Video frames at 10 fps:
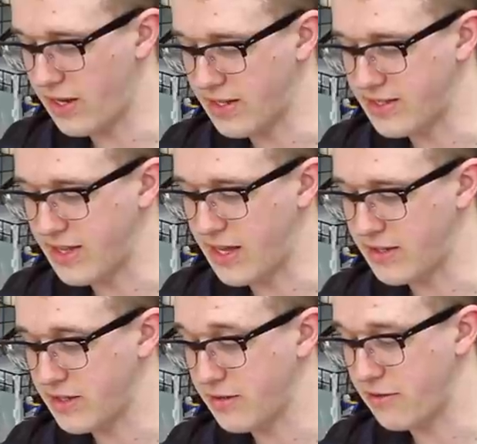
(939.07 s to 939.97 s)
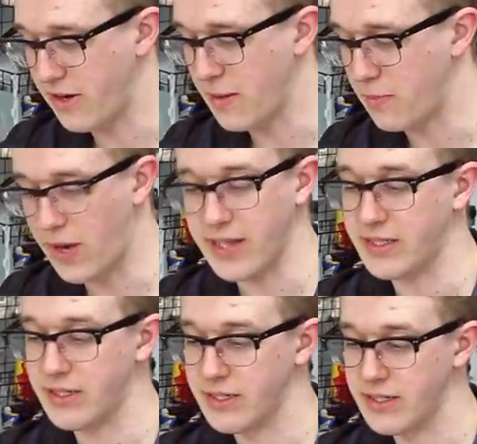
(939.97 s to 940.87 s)
and it's in that very
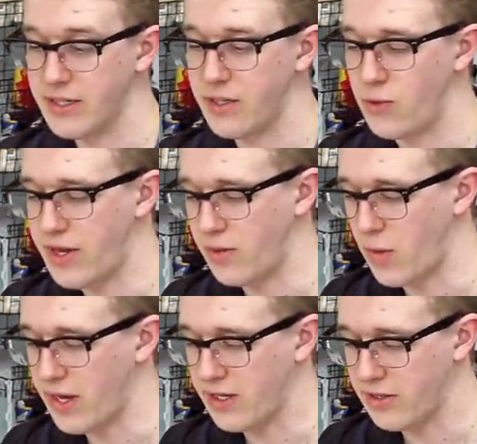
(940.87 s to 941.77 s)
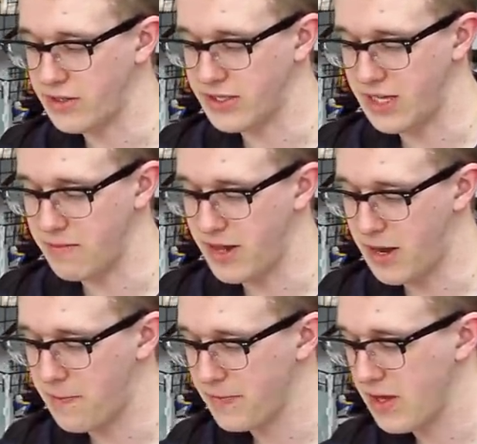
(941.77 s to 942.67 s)
bright red and white color scheme
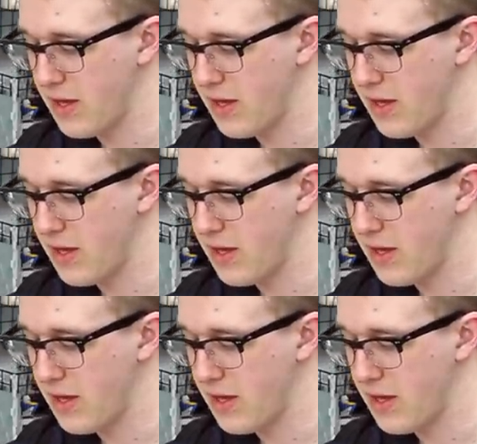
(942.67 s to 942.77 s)
there.